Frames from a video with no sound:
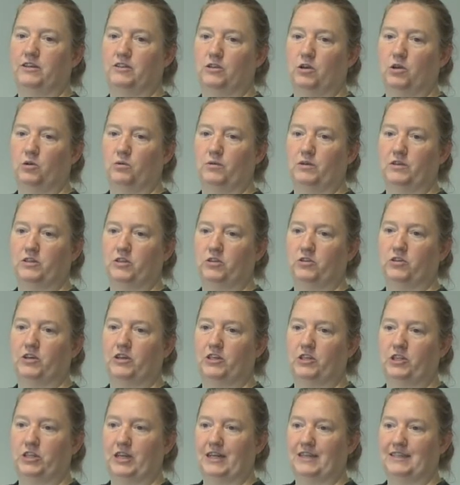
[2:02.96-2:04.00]
is always your
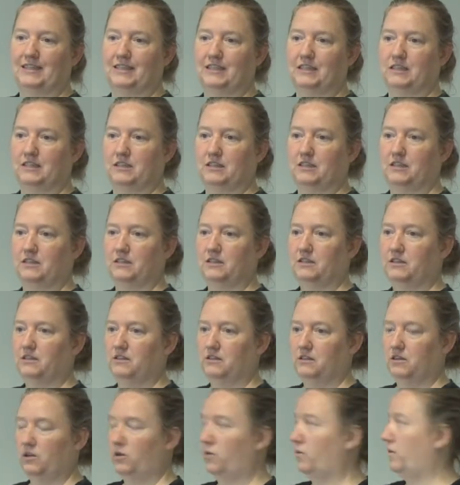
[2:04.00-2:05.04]
adjacent.
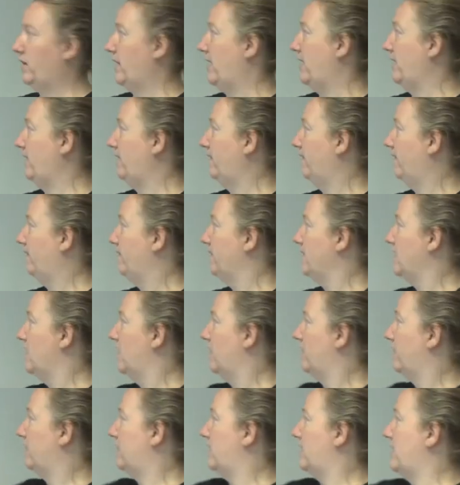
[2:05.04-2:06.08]
Okay?
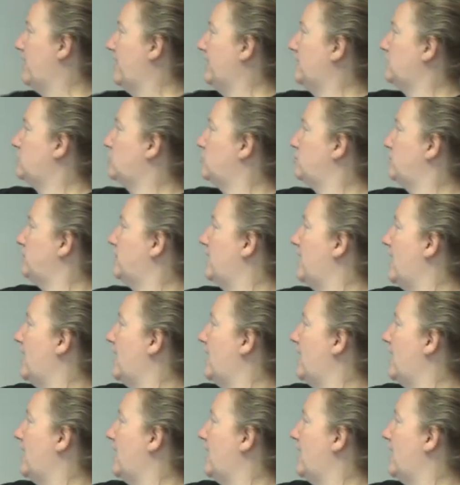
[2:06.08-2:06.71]
The next one